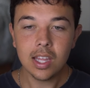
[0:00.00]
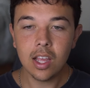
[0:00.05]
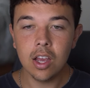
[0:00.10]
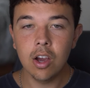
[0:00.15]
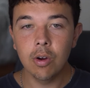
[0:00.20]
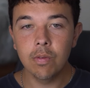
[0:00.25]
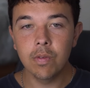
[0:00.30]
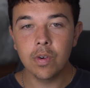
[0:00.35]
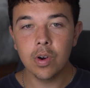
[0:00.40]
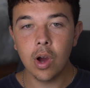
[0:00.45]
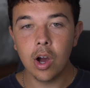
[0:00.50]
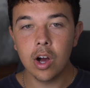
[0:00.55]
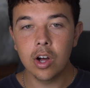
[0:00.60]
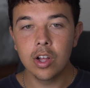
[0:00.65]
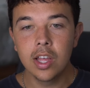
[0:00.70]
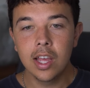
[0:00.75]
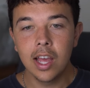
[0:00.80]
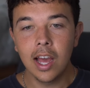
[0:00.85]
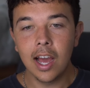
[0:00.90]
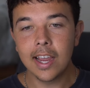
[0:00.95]

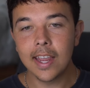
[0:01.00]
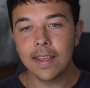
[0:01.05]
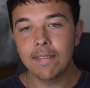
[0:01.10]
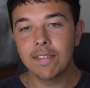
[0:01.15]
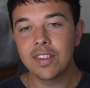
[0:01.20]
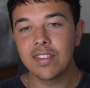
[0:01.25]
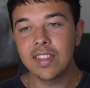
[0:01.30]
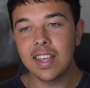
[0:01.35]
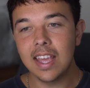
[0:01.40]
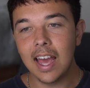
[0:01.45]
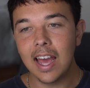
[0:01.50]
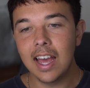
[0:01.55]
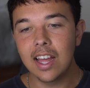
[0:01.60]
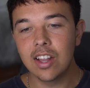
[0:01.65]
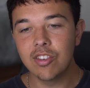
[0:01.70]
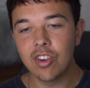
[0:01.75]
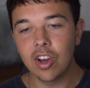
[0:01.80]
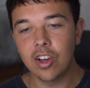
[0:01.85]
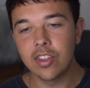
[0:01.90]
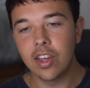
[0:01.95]
Overall, I give us the
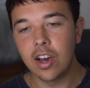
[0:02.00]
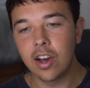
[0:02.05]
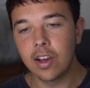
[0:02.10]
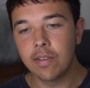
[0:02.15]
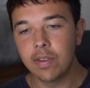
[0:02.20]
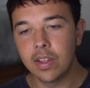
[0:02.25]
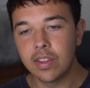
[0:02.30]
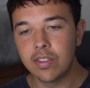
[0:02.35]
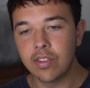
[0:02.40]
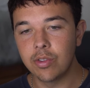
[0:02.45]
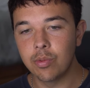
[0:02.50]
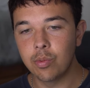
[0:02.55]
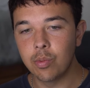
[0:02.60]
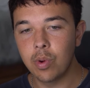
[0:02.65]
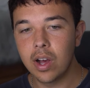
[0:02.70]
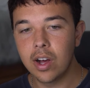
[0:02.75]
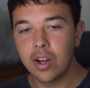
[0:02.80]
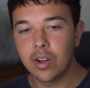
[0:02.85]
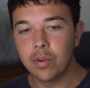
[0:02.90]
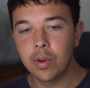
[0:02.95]
edge on offense as
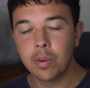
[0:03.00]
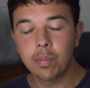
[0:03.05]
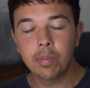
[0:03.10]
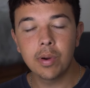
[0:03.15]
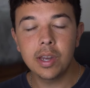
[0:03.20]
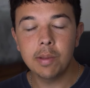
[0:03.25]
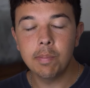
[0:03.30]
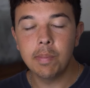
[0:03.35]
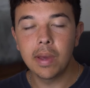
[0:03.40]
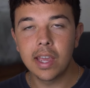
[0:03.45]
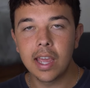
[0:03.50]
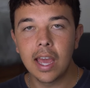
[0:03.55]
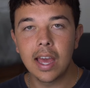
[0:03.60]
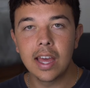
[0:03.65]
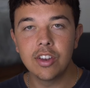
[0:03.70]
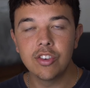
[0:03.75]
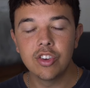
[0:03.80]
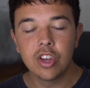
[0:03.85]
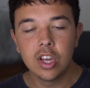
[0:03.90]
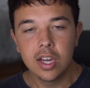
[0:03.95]
well, a pretty big
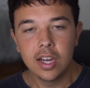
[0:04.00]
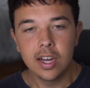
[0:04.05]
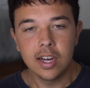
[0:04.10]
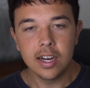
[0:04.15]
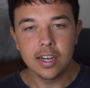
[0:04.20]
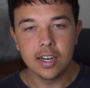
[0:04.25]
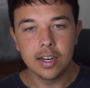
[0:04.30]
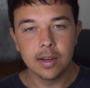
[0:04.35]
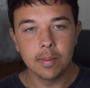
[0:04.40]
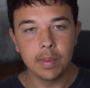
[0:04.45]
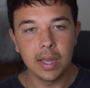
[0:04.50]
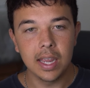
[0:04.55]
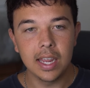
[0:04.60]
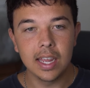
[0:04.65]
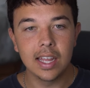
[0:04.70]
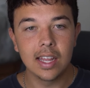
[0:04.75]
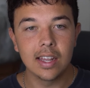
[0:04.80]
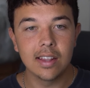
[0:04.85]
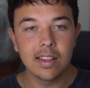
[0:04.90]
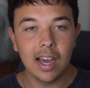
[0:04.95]
edge,
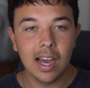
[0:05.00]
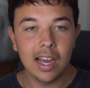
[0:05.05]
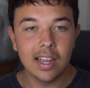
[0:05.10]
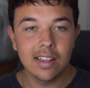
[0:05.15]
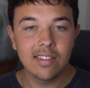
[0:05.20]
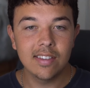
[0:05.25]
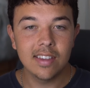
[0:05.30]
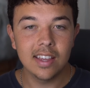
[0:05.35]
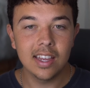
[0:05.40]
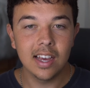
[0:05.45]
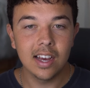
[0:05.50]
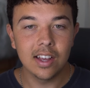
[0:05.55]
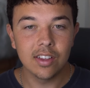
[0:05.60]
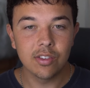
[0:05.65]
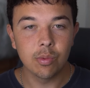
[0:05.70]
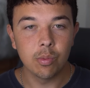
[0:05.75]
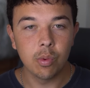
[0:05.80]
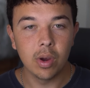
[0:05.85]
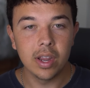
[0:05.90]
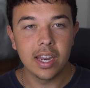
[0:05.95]
and I see
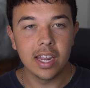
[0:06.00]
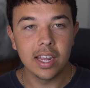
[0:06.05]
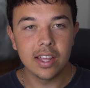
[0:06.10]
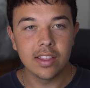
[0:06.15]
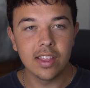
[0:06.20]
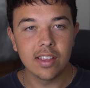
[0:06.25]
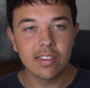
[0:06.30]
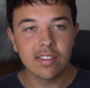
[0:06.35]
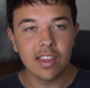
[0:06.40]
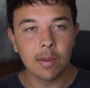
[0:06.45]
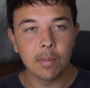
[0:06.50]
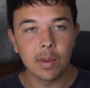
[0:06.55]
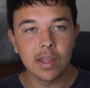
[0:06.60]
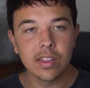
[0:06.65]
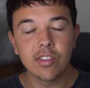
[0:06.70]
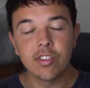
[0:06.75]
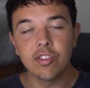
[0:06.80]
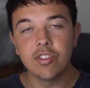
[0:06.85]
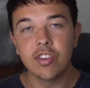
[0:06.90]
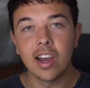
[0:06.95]
us winning this game
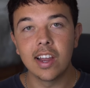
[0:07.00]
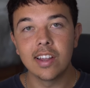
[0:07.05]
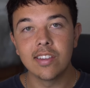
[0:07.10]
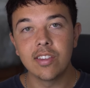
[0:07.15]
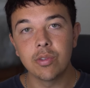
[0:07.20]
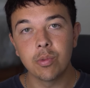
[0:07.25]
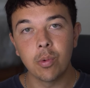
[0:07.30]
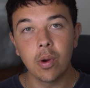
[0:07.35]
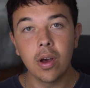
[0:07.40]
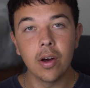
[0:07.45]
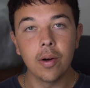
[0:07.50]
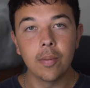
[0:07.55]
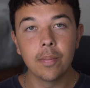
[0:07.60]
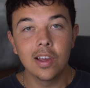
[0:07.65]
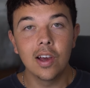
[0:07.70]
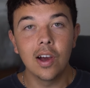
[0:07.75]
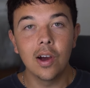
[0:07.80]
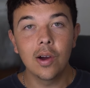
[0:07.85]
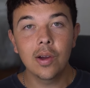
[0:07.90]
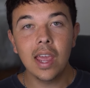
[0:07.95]
against the Giants as well.
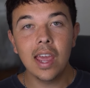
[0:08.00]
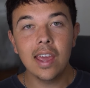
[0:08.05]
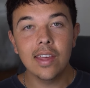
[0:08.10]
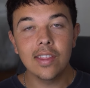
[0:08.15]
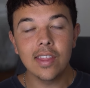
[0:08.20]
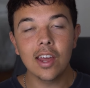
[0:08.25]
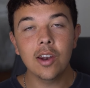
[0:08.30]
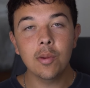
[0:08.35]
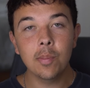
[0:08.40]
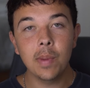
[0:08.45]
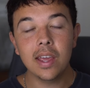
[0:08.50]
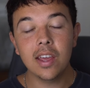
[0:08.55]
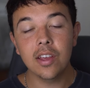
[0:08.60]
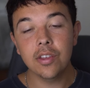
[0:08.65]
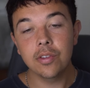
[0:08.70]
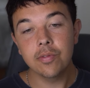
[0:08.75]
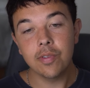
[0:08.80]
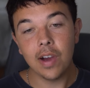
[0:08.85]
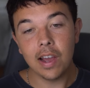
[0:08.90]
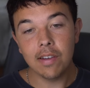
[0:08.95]
Okay, and that'll make
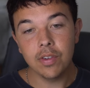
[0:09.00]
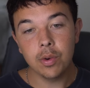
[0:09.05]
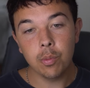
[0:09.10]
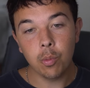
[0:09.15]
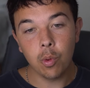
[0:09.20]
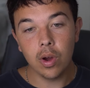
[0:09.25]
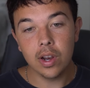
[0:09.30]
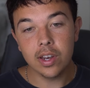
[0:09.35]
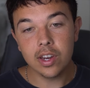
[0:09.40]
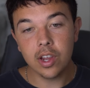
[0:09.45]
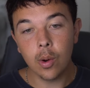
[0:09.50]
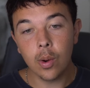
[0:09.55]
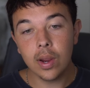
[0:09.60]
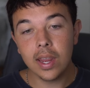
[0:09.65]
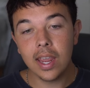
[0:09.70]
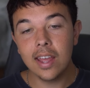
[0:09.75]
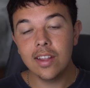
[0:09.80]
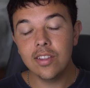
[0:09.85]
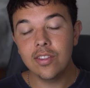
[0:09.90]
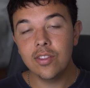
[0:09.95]
us 5-1
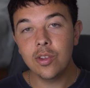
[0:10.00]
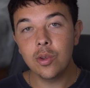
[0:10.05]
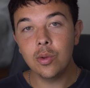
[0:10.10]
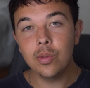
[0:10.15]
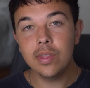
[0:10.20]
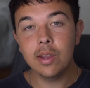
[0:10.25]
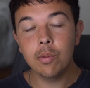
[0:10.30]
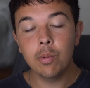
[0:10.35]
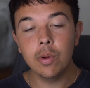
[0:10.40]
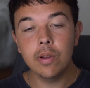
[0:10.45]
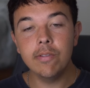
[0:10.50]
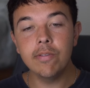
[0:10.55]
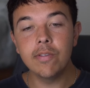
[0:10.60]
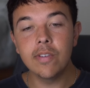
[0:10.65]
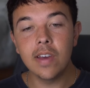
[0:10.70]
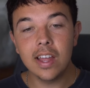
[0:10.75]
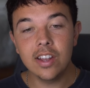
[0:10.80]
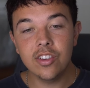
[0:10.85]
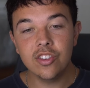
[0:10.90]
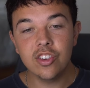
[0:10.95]
going into the
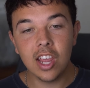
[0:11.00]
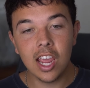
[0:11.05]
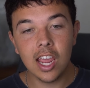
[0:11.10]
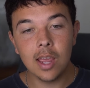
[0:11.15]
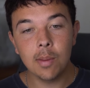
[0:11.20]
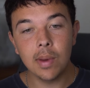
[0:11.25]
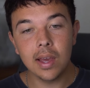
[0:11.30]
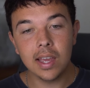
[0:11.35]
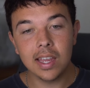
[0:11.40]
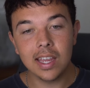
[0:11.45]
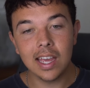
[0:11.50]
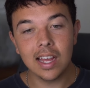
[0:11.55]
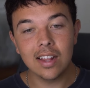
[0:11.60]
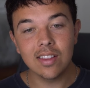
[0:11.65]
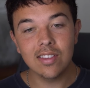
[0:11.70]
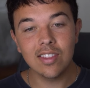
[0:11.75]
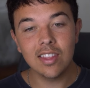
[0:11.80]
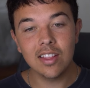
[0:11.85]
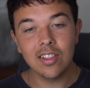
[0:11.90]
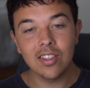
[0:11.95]
revenge game
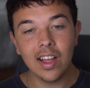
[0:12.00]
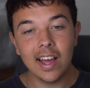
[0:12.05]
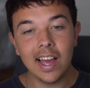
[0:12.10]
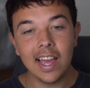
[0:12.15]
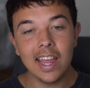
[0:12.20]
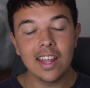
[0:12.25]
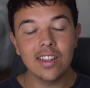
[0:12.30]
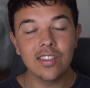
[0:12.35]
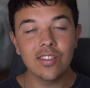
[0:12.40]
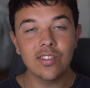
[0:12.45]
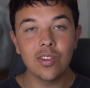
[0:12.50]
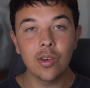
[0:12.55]
against the Lions.